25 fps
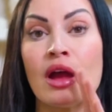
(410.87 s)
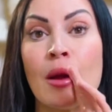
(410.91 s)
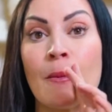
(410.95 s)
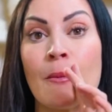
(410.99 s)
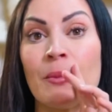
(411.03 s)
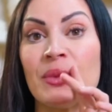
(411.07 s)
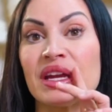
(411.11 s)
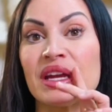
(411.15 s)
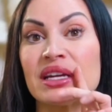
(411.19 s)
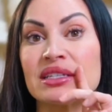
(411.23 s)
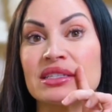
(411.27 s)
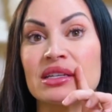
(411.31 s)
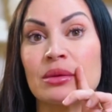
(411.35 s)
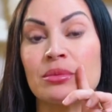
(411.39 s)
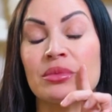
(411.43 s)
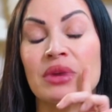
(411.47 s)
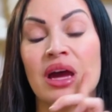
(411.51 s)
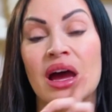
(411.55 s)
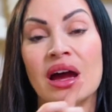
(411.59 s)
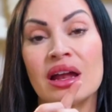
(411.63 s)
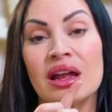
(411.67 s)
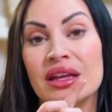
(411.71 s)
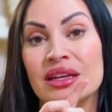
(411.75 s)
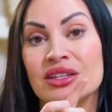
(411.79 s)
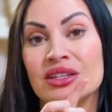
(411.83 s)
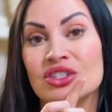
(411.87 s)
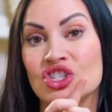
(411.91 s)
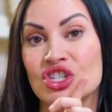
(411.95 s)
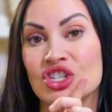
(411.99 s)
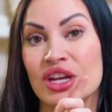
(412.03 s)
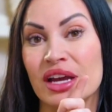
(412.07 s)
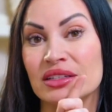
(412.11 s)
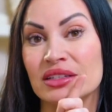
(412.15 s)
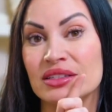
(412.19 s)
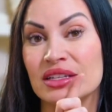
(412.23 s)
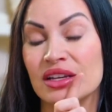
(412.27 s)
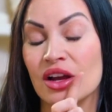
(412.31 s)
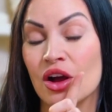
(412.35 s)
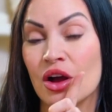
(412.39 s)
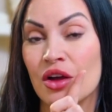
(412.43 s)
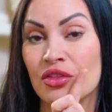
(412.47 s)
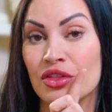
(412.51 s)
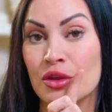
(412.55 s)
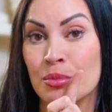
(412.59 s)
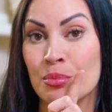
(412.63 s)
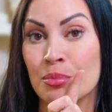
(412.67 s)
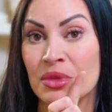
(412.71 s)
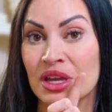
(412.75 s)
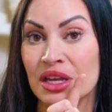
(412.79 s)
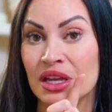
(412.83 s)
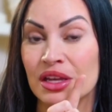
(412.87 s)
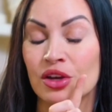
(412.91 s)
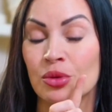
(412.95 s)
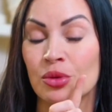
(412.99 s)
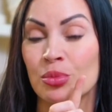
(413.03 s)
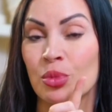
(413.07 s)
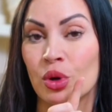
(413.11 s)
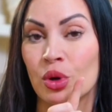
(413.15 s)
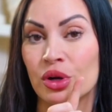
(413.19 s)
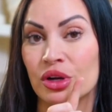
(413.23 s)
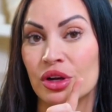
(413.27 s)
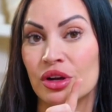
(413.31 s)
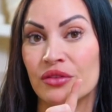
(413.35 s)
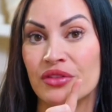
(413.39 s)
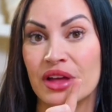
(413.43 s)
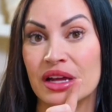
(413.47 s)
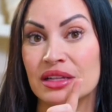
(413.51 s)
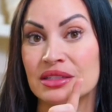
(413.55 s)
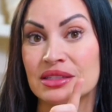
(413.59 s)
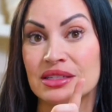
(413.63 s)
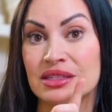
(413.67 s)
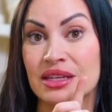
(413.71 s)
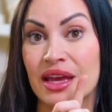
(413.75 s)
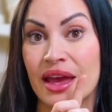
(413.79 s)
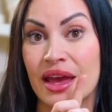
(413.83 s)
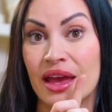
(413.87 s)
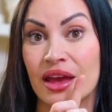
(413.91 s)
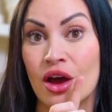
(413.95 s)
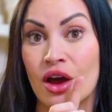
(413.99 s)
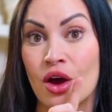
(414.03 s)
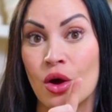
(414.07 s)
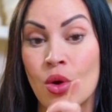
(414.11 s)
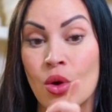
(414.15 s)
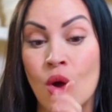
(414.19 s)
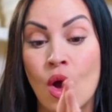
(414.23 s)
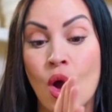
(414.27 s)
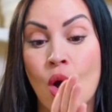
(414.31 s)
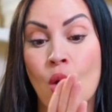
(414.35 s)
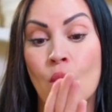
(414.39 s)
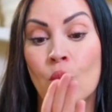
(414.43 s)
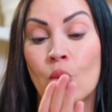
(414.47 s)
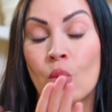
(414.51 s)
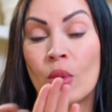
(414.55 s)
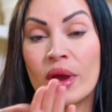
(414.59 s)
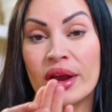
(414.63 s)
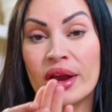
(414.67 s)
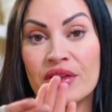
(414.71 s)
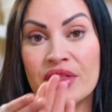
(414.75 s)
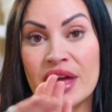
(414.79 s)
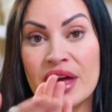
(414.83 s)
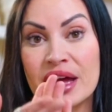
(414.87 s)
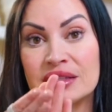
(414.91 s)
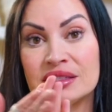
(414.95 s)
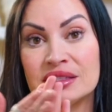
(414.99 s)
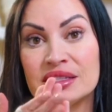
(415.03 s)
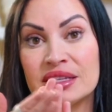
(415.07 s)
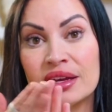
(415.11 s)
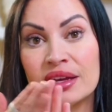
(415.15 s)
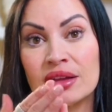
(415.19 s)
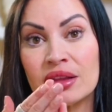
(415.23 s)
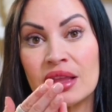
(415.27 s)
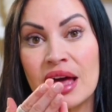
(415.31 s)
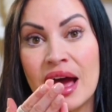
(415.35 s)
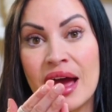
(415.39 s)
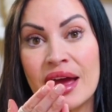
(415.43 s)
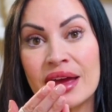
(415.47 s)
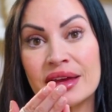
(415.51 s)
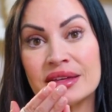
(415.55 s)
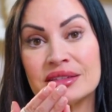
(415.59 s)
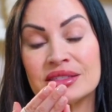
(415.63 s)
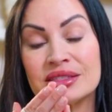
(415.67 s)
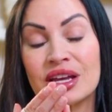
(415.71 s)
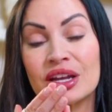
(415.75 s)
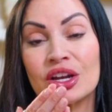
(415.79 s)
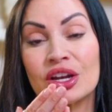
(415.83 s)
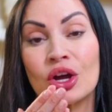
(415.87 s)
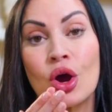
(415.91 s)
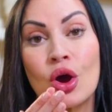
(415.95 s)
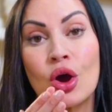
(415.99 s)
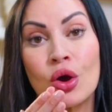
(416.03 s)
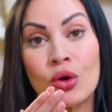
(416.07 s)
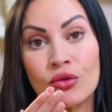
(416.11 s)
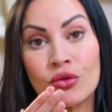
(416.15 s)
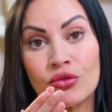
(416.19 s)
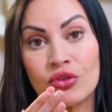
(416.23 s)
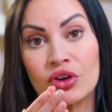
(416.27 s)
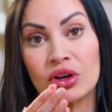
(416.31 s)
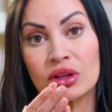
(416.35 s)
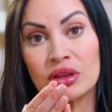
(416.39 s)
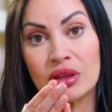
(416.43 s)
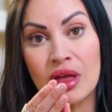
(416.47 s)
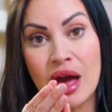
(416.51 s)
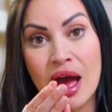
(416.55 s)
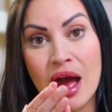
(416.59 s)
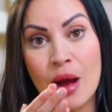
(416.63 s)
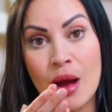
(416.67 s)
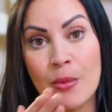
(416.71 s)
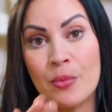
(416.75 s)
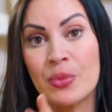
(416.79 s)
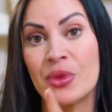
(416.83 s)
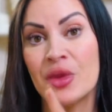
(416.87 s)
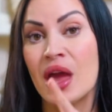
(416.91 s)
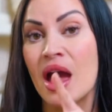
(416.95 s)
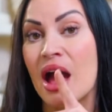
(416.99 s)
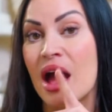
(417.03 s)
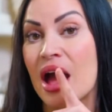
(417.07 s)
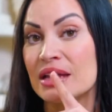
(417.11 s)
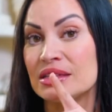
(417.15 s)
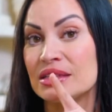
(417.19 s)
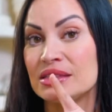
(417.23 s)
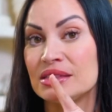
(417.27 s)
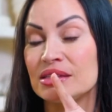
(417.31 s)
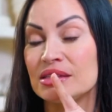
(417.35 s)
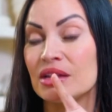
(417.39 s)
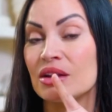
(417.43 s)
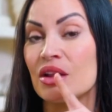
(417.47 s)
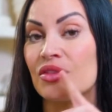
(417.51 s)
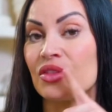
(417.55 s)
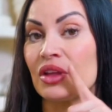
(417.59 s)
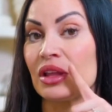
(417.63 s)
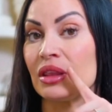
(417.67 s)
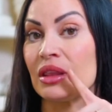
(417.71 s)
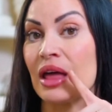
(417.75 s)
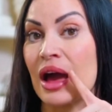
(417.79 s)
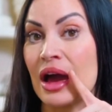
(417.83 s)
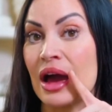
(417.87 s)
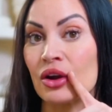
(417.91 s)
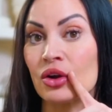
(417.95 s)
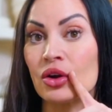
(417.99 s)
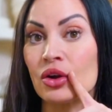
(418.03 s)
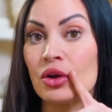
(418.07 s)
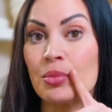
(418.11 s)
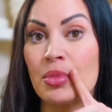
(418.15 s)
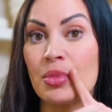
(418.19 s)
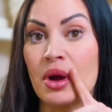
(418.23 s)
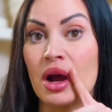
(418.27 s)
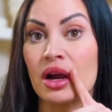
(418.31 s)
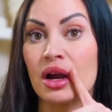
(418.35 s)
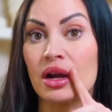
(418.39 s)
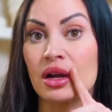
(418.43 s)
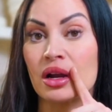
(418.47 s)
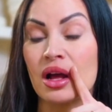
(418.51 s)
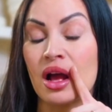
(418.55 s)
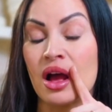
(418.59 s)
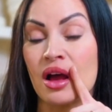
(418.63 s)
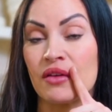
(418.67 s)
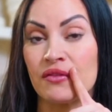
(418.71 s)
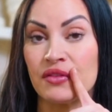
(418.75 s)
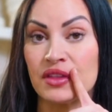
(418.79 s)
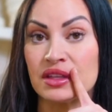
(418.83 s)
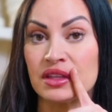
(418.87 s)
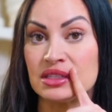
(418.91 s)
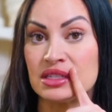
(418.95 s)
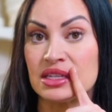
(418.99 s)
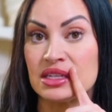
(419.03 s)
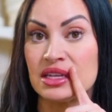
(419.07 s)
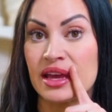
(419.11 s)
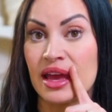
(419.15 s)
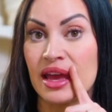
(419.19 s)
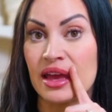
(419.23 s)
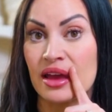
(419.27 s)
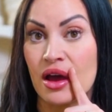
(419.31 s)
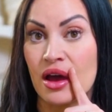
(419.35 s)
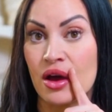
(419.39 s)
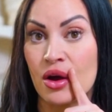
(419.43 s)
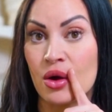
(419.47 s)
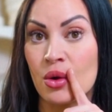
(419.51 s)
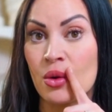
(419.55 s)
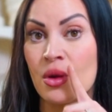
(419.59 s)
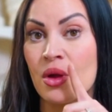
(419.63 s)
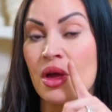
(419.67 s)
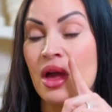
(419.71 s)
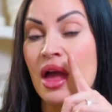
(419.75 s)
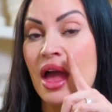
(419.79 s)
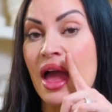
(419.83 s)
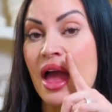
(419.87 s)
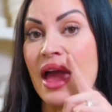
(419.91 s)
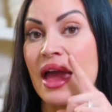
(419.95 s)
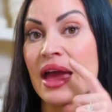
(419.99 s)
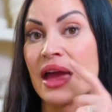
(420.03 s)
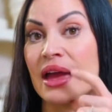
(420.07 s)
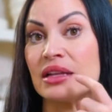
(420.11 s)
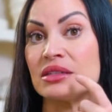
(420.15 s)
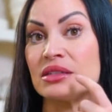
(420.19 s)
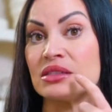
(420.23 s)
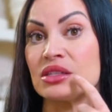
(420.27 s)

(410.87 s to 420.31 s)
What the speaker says: because I'm not injecting on the medial border of that DAO where that DLI is going to overlap. I sit on the lateral part of the DAO and